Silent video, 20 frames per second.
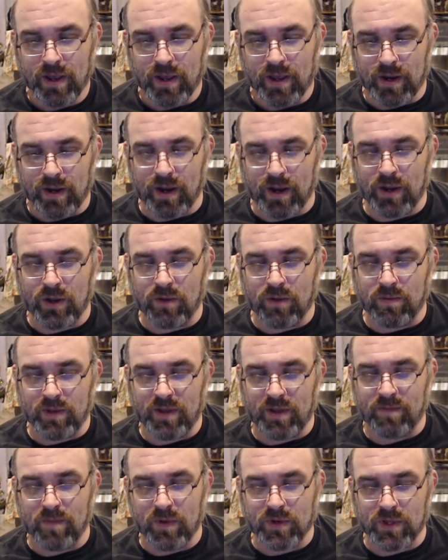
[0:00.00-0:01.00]
And I do
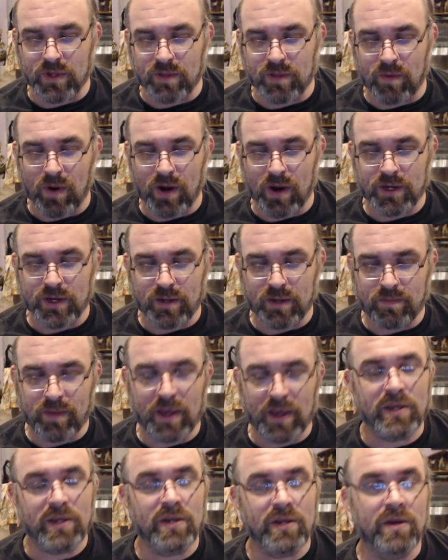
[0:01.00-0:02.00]
believe most of them are actually
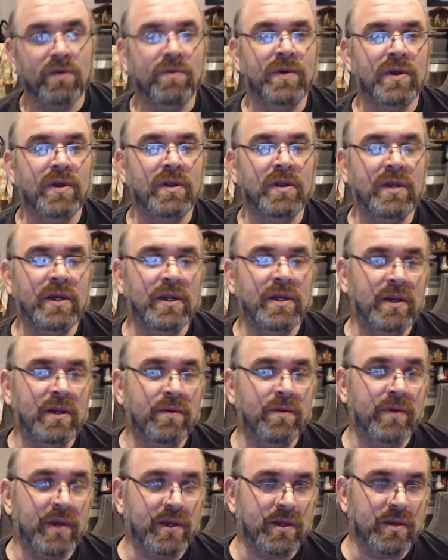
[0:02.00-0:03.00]
based on real D&D
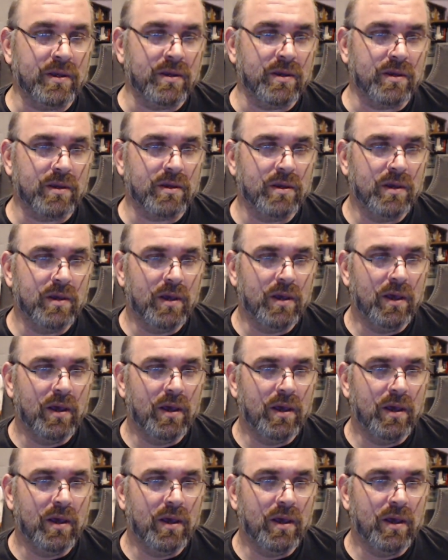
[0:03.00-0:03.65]
races.